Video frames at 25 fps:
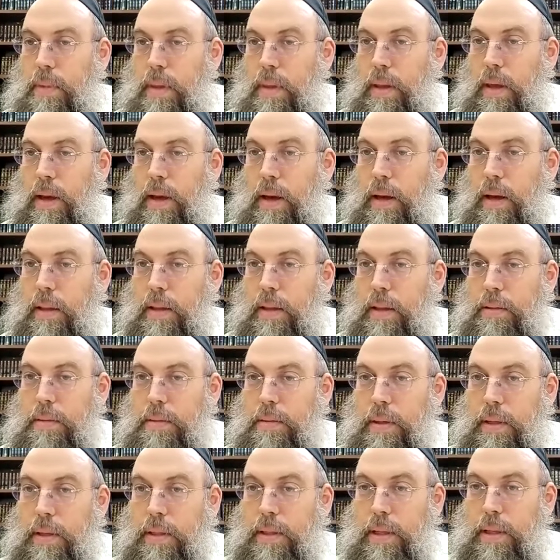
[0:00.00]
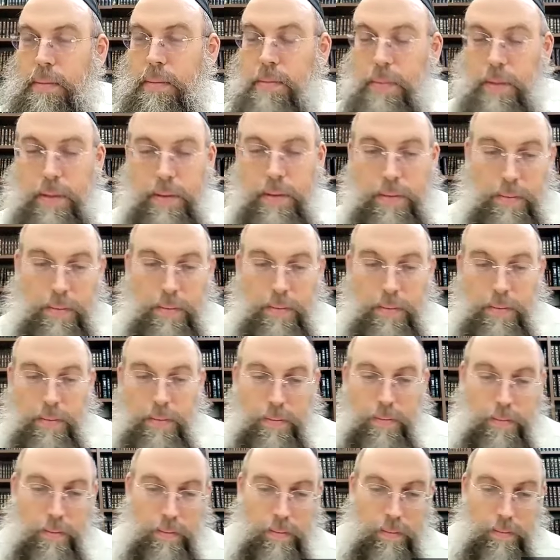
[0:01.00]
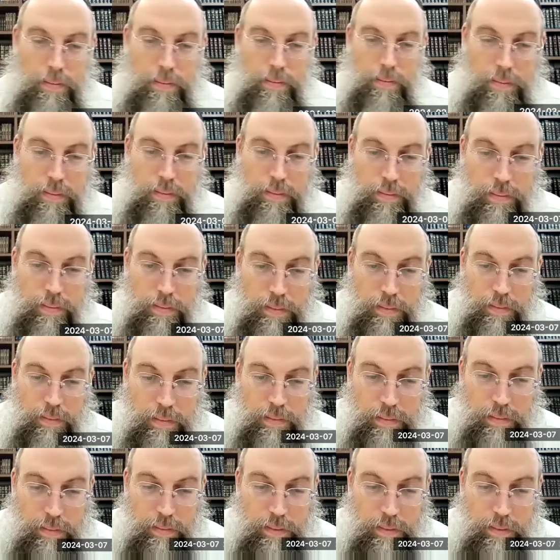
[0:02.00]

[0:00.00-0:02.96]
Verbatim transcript: Yeah, that's what it seems. Now